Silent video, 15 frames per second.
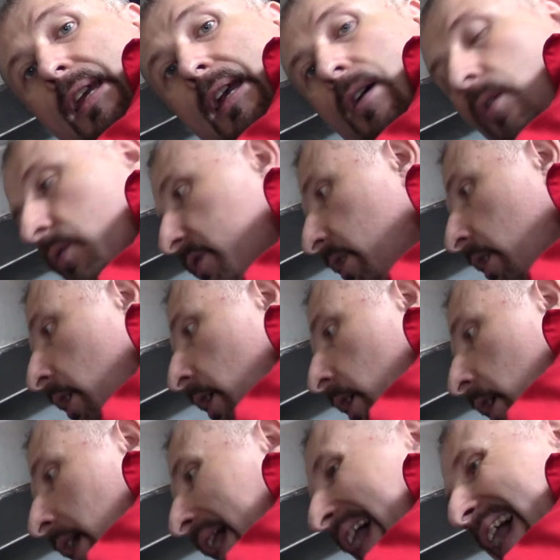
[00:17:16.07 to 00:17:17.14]
out.
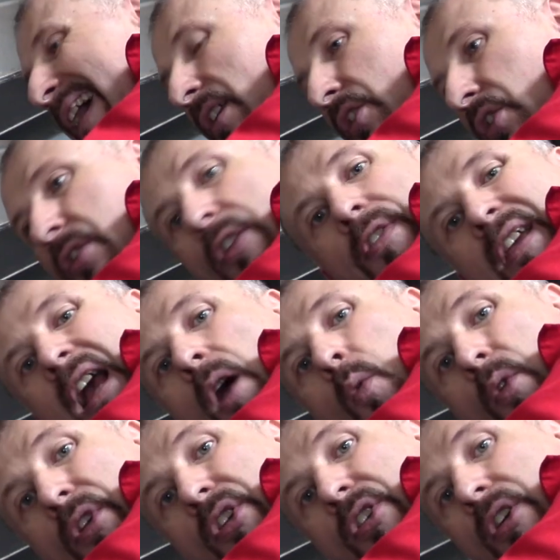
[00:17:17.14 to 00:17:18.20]
And another thing I
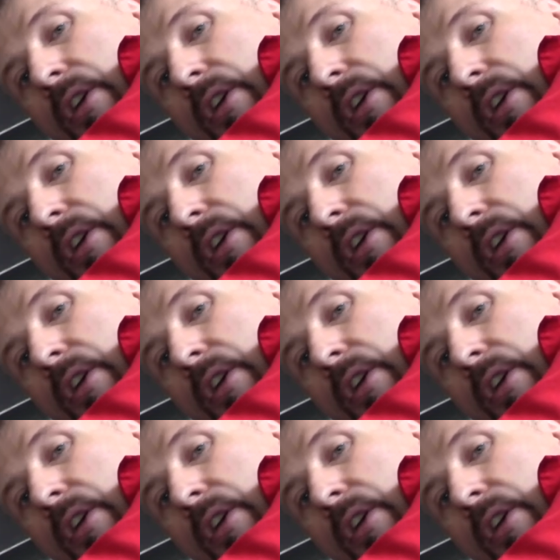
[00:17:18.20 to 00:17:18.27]
want to